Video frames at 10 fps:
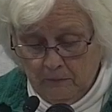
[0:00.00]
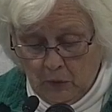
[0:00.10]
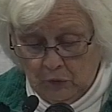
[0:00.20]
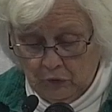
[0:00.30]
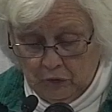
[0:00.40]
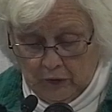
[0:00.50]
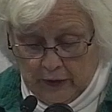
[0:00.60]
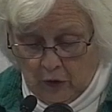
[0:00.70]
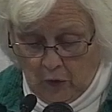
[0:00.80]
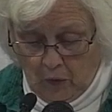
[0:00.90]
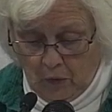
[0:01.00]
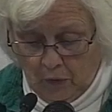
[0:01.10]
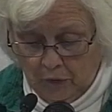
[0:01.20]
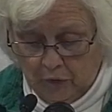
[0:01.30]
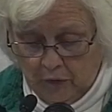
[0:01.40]
mostly
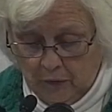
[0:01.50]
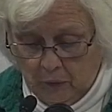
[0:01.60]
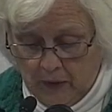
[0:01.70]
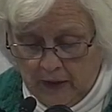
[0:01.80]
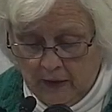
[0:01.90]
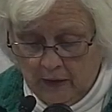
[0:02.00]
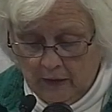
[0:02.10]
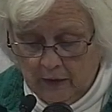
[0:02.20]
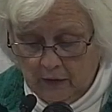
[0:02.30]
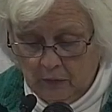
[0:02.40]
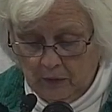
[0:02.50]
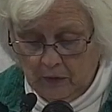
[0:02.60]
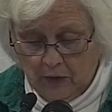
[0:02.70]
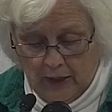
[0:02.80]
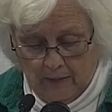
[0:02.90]
coals when the
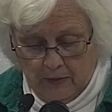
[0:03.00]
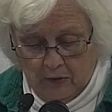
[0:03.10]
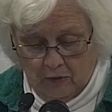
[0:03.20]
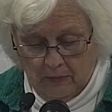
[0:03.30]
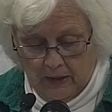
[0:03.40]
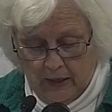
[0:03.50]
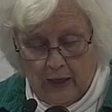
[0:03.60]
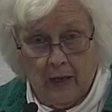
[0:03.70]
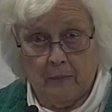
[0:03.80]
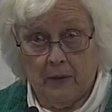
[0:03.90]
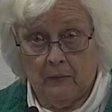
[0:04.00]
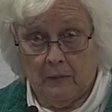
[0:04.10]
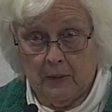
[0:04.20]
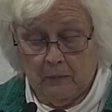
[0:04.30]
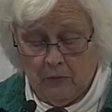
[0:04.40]
critter came into my camp, I
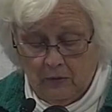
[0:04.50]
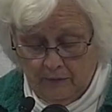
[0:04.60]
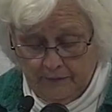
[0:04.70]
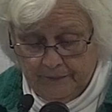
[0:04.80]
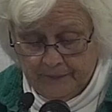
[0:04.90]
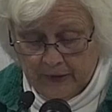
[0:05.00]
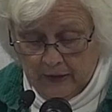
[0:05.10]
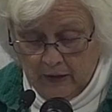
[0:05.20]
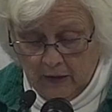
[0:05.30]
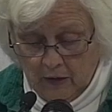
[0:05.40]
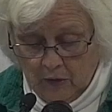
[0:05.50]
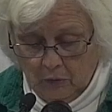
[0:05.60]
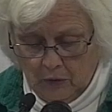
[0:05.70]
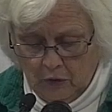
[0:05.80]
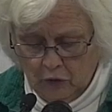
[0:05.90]
remembered.
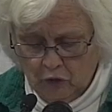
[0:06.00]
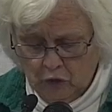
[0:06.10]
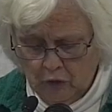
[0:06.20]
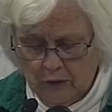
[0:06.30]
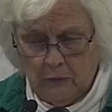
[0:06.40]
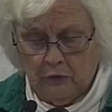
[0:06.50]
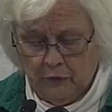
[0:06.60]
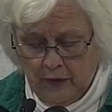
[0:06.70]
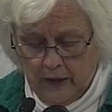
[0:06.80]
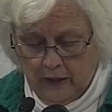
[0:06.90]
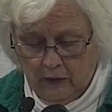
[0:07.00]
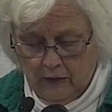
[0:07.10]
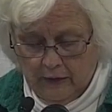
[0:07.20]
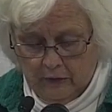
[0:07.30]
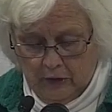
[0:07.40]
Critter surely was frantic
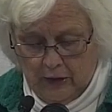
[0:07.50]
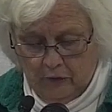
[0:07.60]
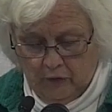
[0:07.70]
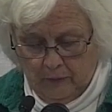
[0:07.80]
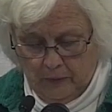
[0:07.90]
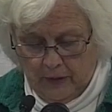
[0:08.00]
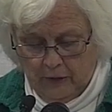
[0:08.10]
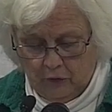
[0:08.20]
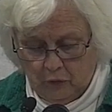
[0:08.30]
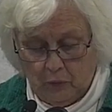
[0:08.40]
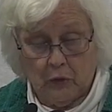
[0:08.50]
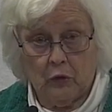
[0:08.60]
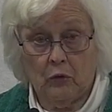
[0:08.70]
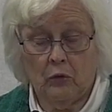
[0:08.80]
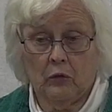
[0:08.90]
to get someplace where the
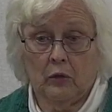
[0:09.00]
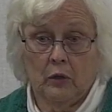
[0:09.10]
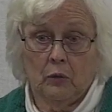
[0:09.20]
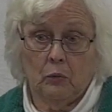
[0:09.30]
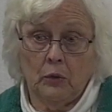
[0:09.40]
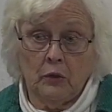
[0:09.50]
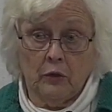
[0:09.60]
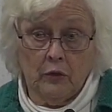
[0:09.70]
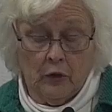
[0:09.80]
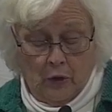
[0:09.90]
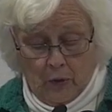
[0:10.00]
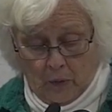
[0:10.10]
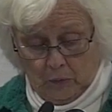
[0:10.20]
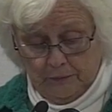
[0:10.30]
cougar wouldn't go.